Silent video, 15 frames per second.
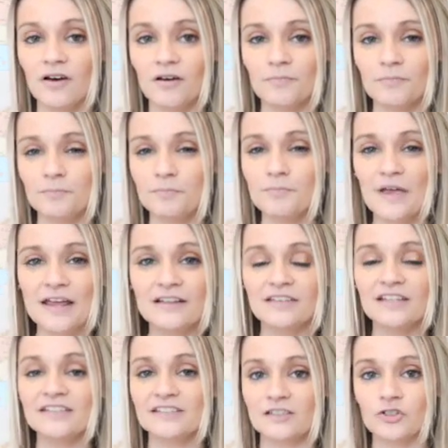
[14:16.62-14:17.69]

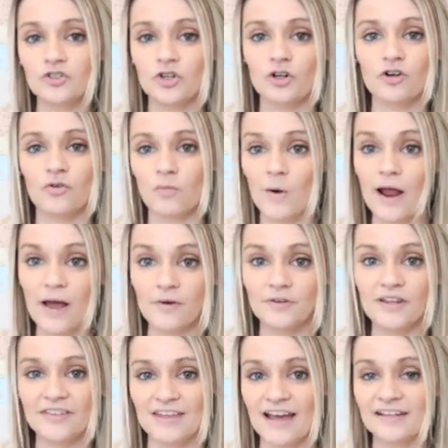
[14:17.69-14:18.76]
mainly centered
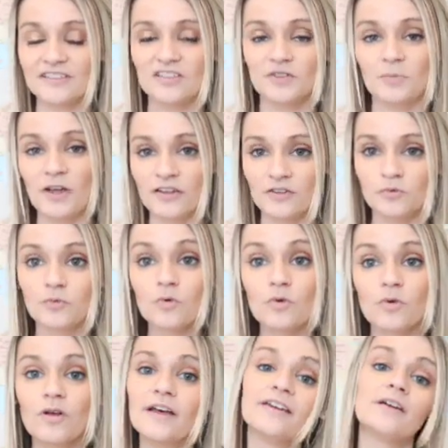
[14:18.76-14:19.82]
around that spelling
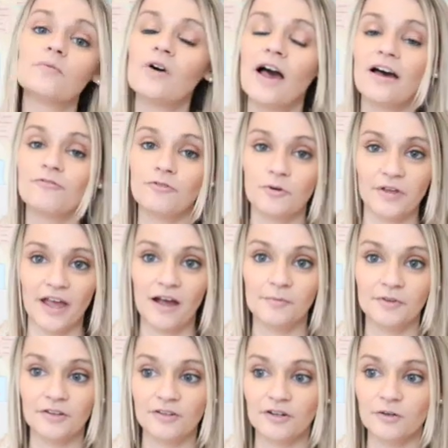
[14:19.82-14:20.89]
rule, and it will have
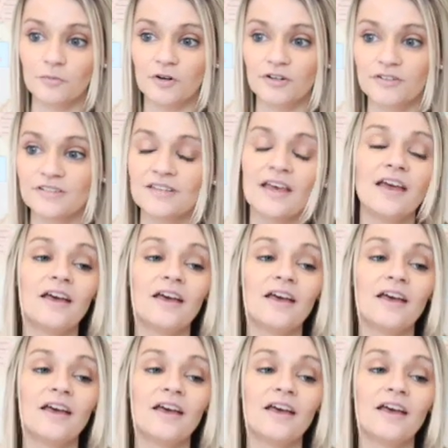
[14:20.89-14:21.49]
vocabulary words.